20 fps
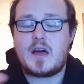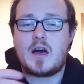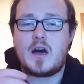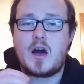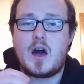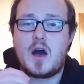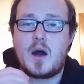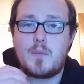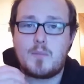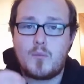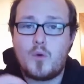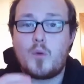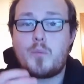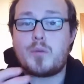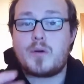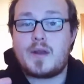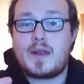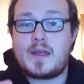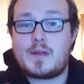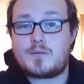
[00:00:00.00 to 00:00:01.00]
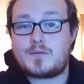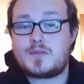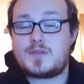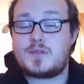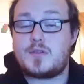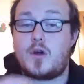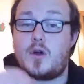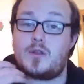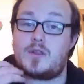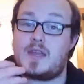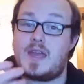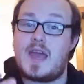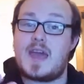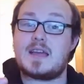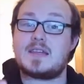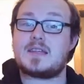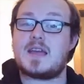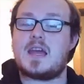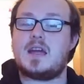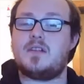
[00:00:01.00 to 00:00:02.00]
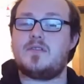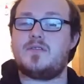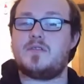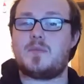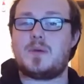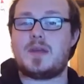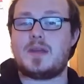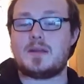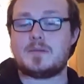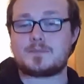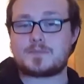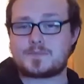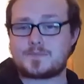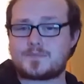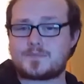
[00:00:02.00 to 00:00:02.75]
are more pronounced on the exhale for me.